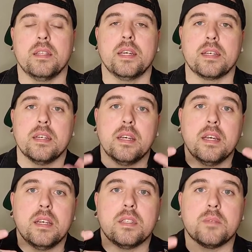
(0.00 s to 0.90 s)
Like,
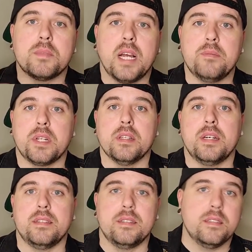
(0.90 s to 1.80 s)
sometimes I
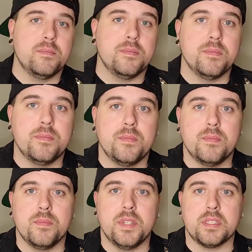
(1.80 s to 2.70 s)
let
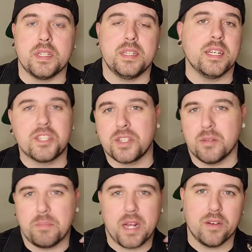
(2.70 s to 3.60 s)
this
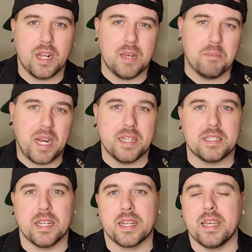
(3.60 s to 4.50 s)
addiction paradigm
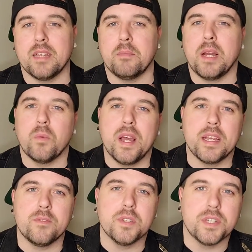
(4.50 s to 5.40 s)
mindset get in my way
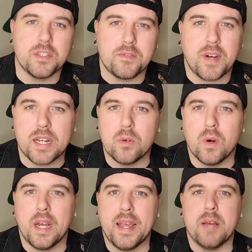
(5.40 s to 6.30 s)
and really define who
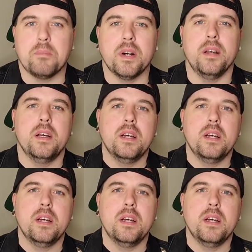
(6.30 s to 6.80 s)
I am, but